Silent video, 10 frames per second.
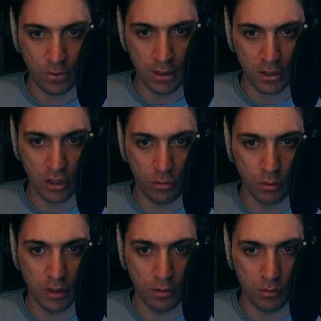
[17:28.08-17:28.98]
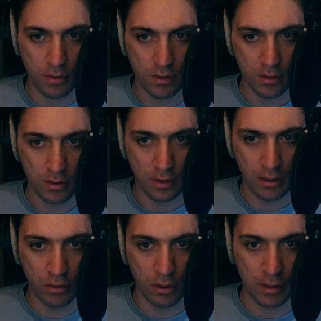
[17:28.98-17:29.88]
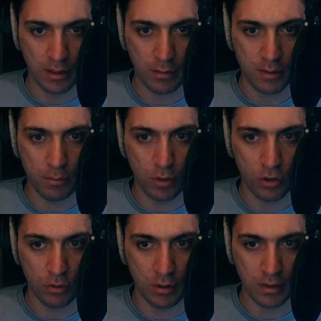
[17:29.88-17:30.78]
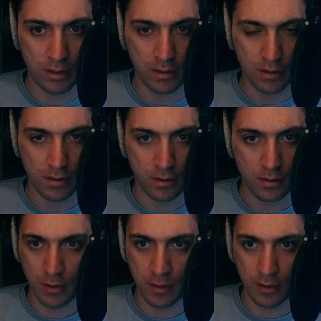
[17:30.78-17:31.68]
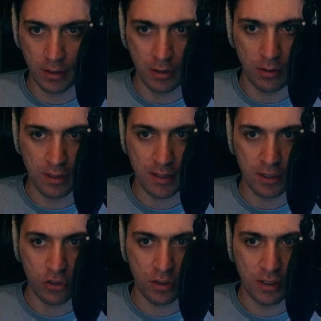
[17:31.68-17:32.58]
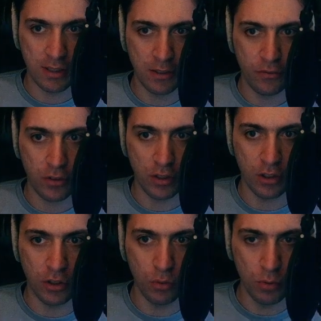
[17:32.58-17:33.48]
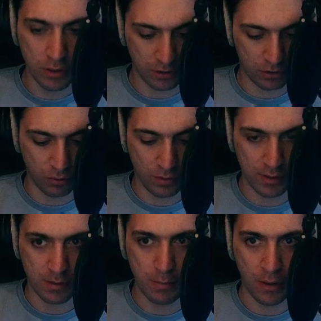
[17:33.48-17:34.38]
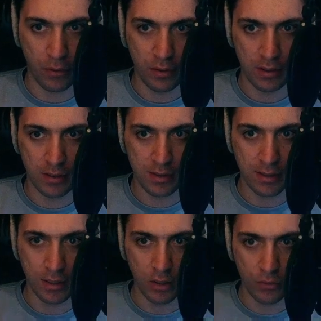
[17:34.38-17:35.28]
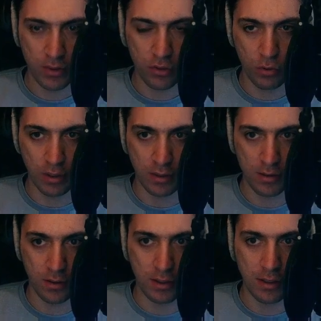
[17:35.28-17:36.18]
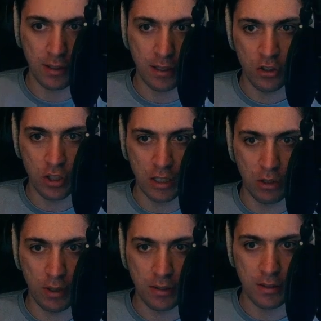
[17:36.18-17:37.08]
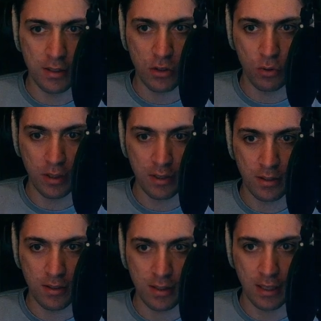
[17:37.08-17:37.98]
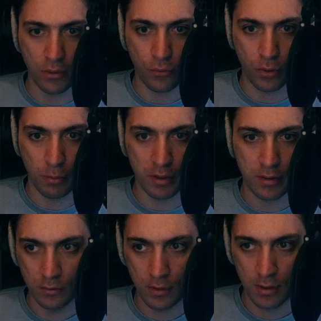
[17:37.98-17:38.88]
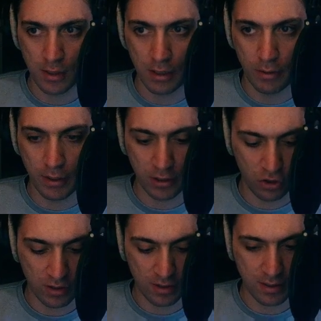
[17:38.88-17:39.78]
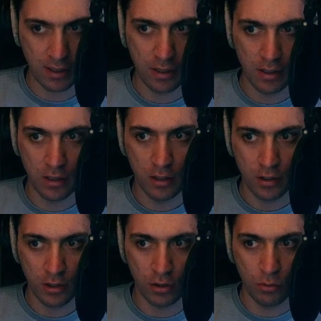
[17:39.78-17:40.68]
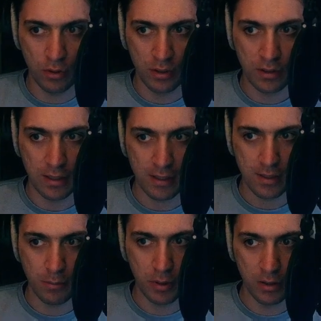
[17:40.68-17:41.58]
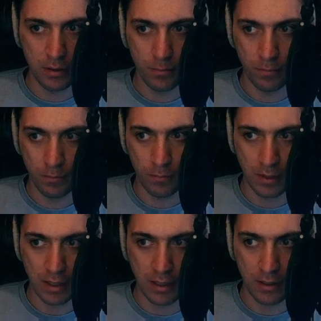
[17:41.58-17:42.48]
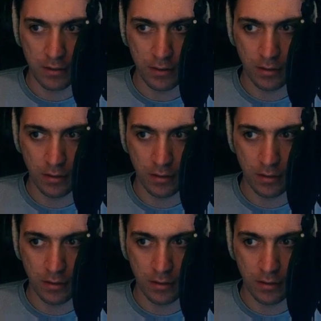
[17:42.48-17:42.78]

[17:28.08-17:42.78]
are generally used, even though there is more to it than this. So now let's actually give a unit to this method instead of a string, so that it can generate the strings itself from it. So now I can just say unit decibel and